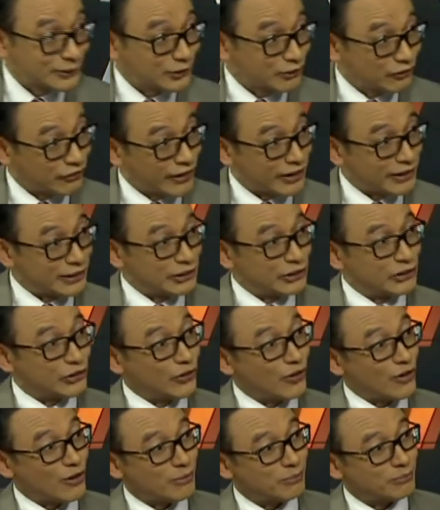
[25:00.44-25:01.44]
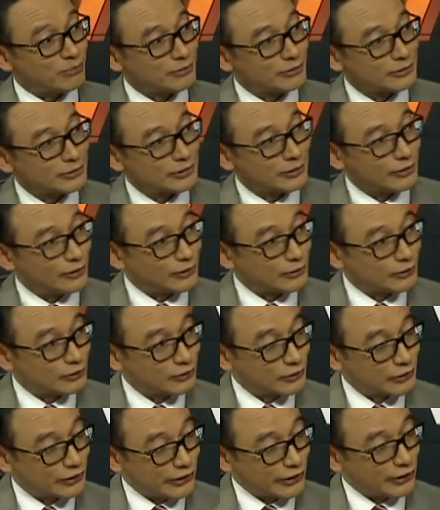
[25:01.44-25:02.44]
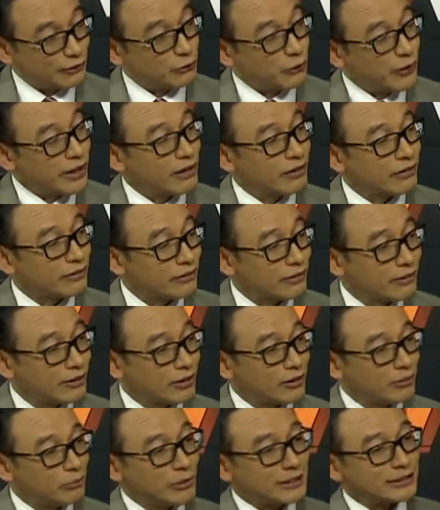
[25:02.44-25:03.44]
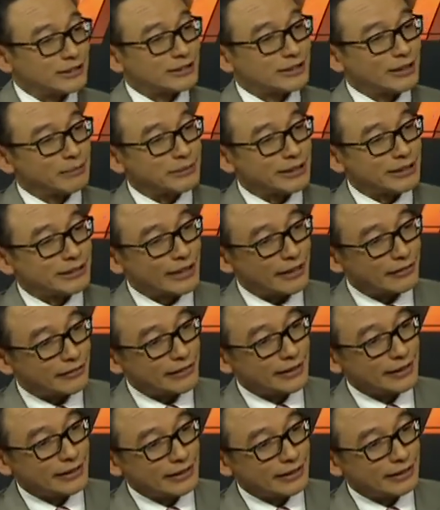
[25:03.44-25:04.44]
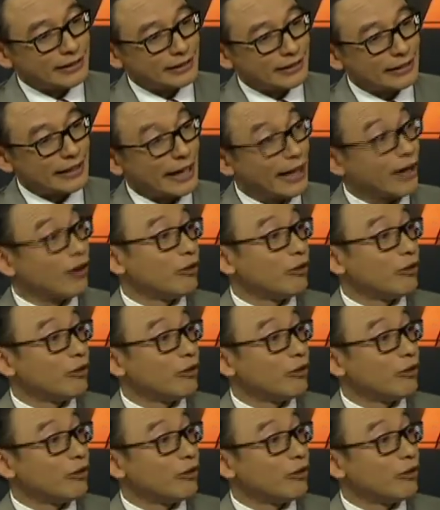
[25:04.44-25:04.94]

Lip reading: find a job or to create wealth, but something that really help